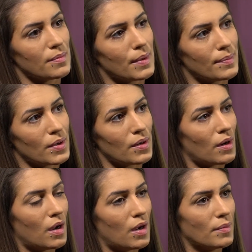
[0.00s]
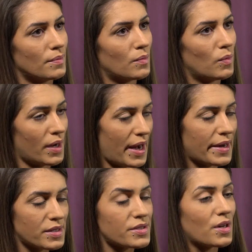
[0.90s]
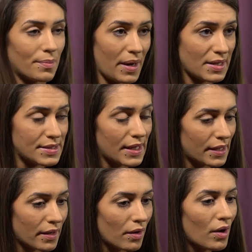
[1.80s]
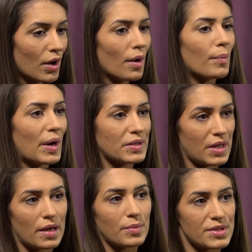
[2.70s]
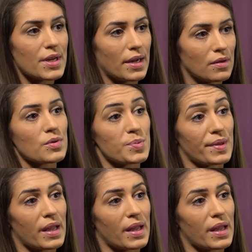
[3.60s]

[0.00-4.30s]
remember when I had to start maintaining, my dad was diagnosed with